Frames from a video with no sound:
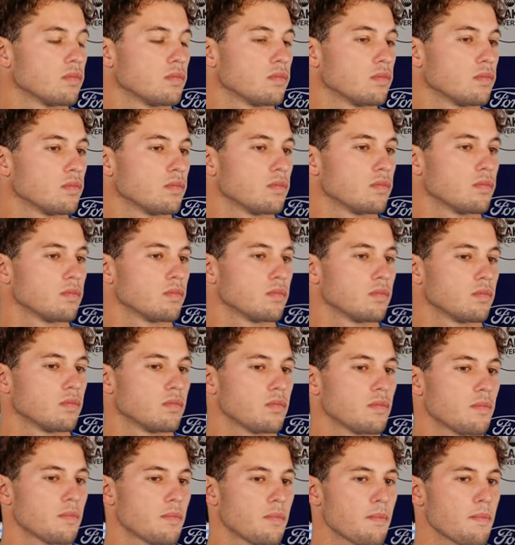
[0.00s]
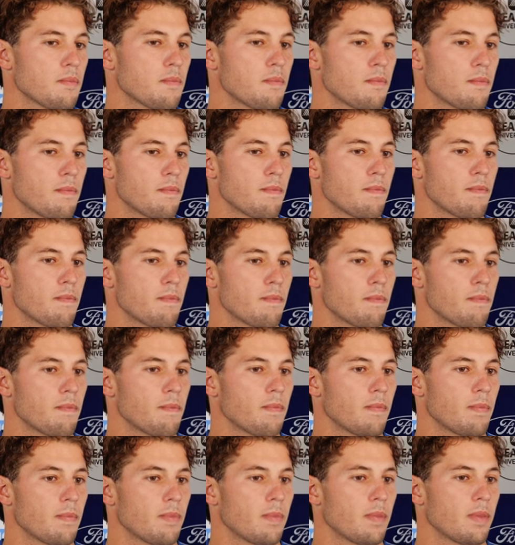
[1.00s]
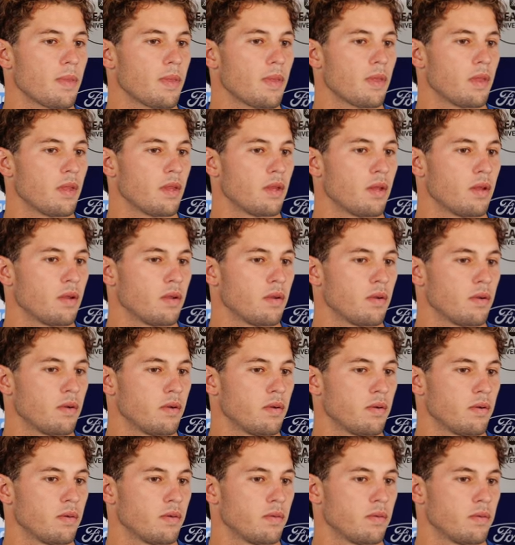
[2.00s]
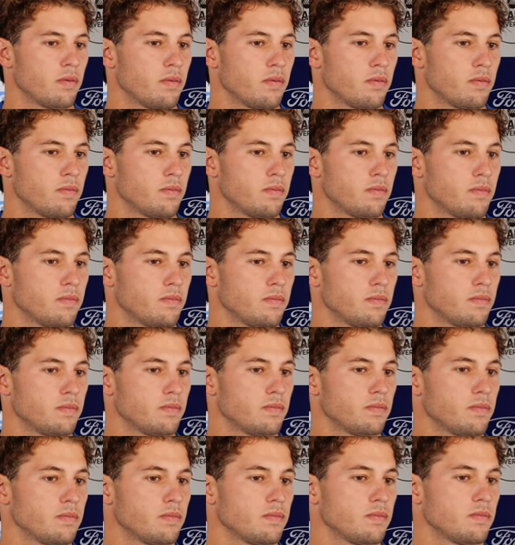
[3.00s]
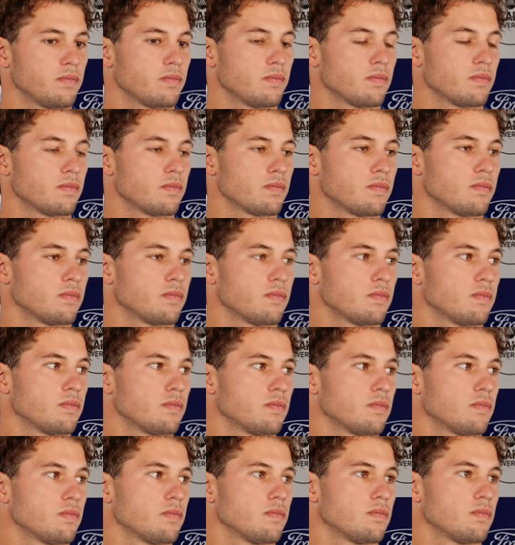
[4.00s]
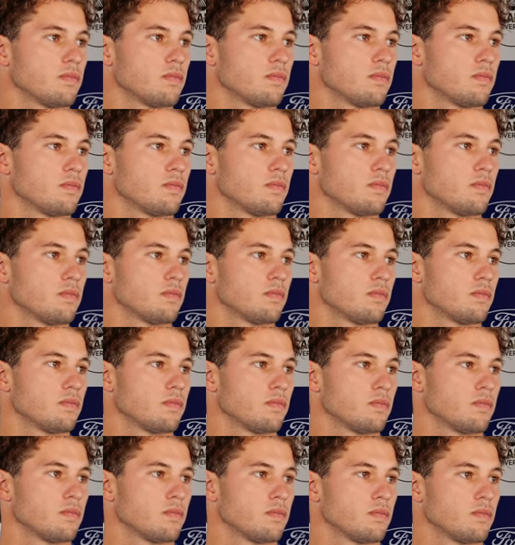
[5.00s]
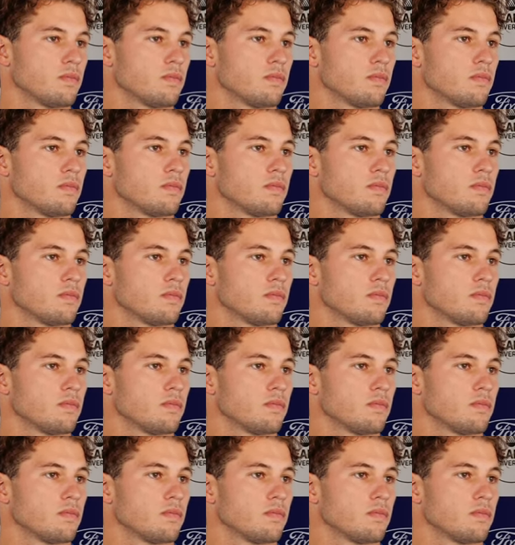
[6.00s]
This person isn't speaking.